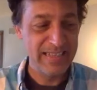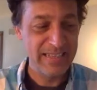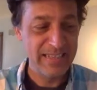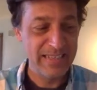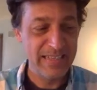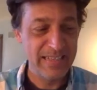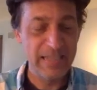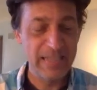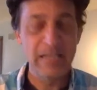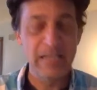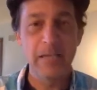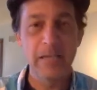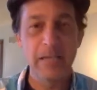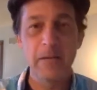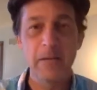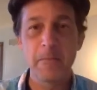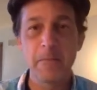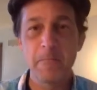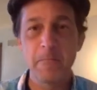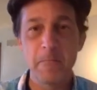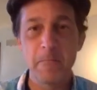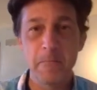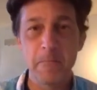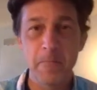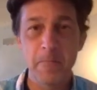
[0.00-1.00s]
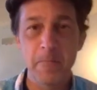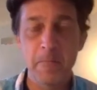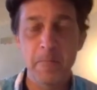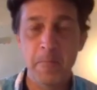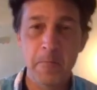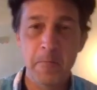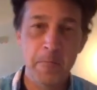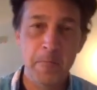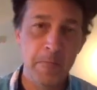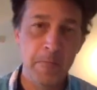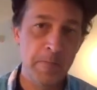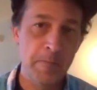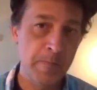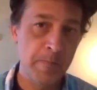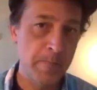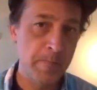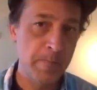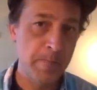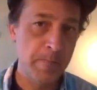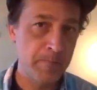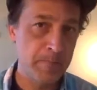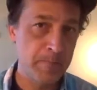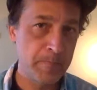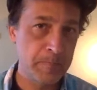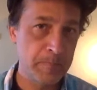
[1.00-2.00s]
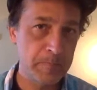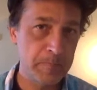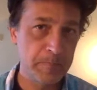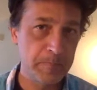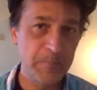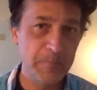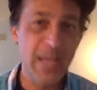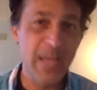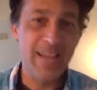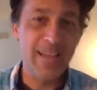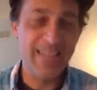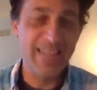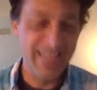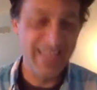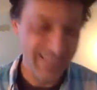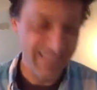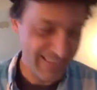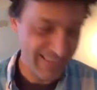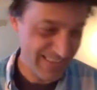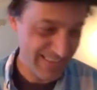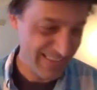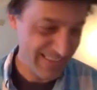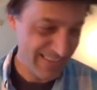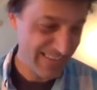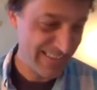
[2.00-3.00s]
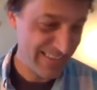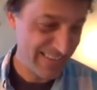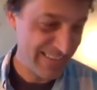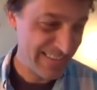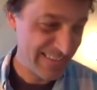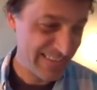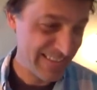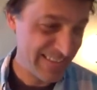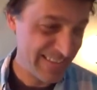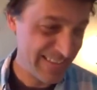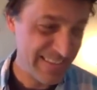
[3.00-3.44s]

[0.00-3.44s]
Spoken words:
This person isn't speaking.